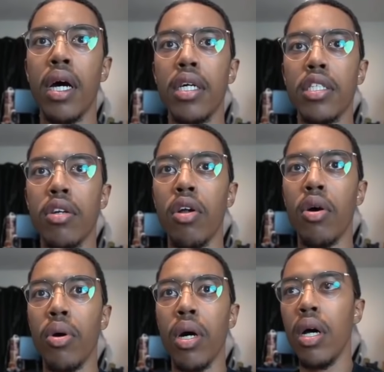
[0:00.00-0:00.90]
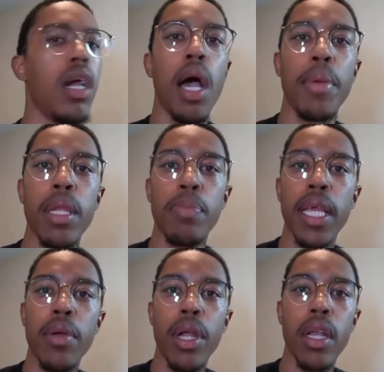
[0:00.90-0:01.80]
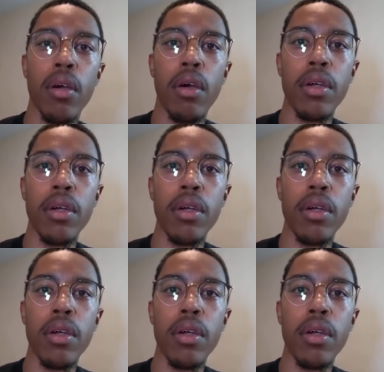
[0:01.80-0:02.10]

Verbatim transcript: Oh my gosh, no. I'm getting played right now,